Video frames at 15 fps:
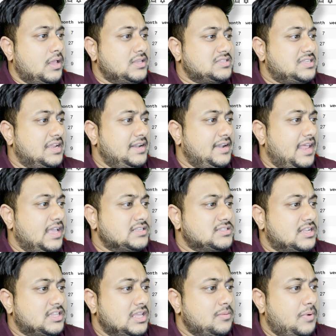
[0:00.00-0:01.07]
sin day is
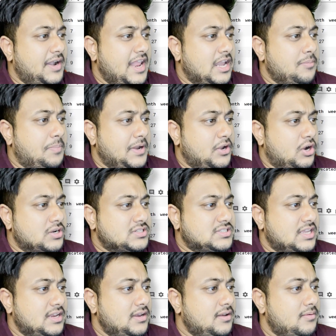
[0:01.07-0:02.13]
nothing but
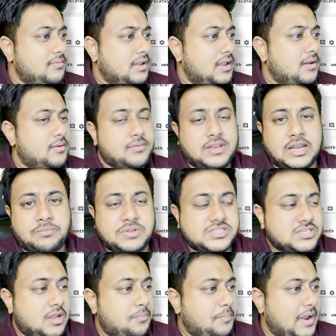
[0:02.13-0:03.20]
np.sin, that means
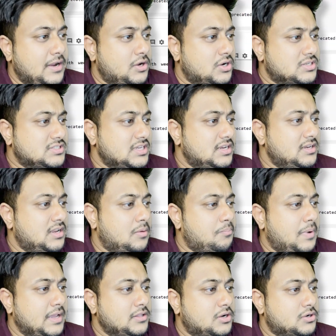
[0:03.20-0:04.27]
numpy.sin,
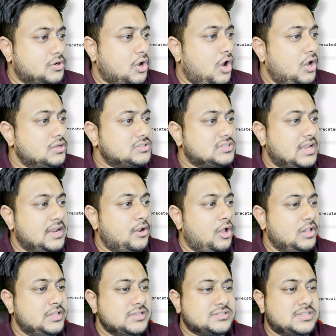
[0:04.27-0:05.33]
numpy.cause, and
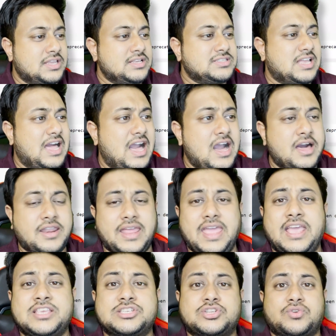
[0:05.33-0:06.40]
all these things are
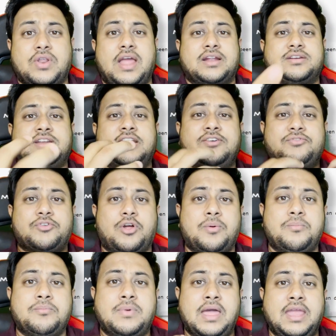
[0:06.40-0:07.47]
extracted
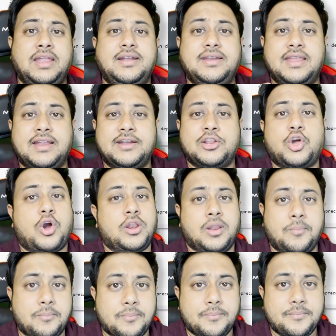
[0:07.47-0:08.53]
from my date
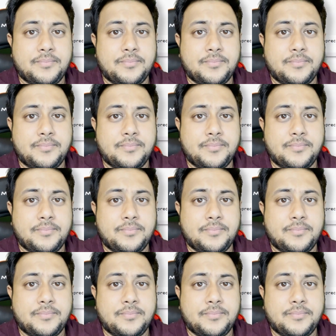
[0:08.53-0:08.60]
column.